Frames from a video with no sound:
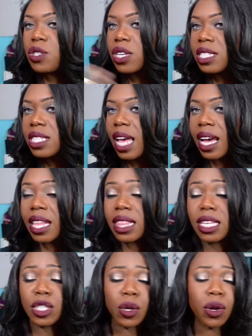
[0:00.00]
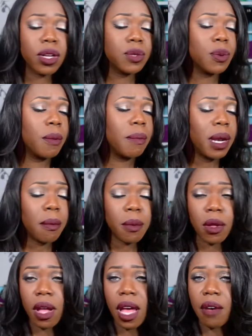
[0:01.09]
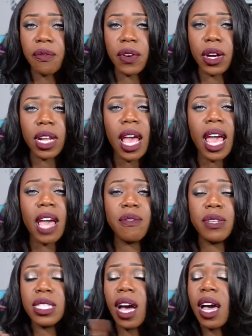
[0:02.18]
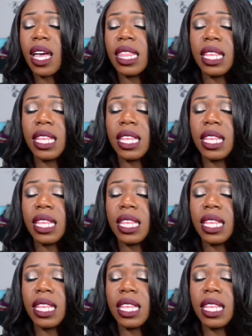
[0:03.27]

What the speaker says: you can see, I got these curls with minimal effort. If you saw in